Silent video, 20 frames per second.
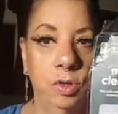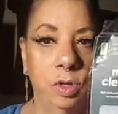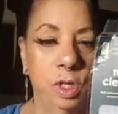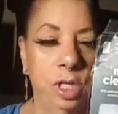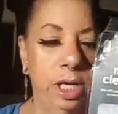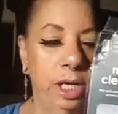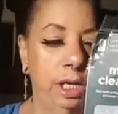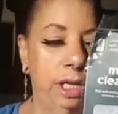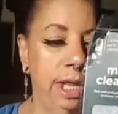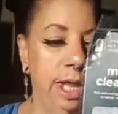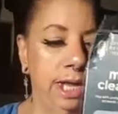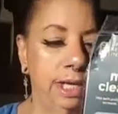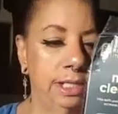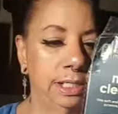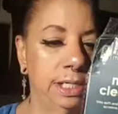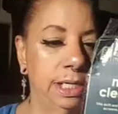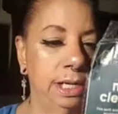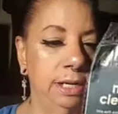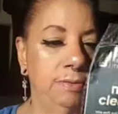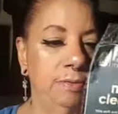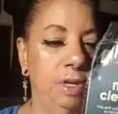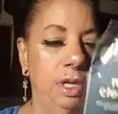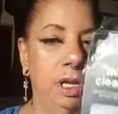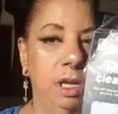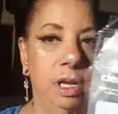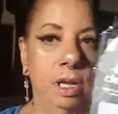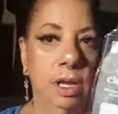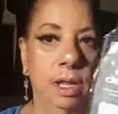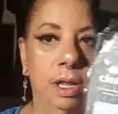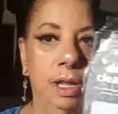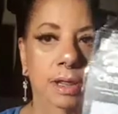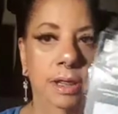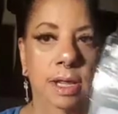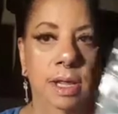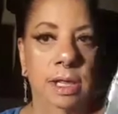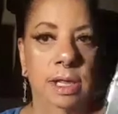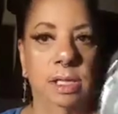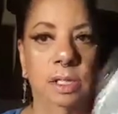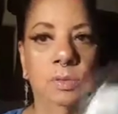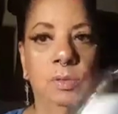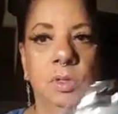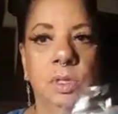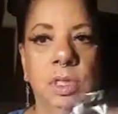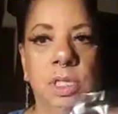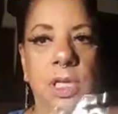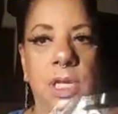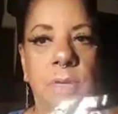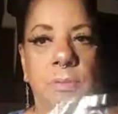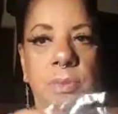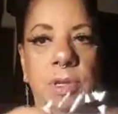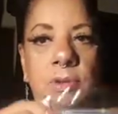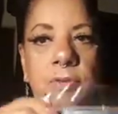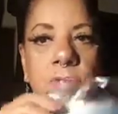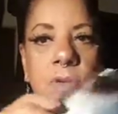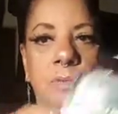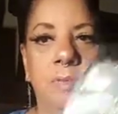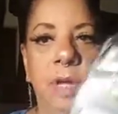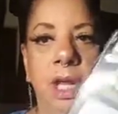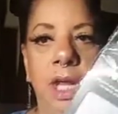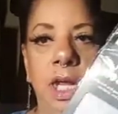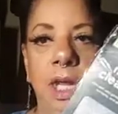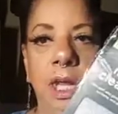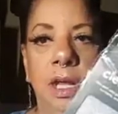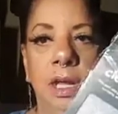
clean that TV. And then this one's going to be for my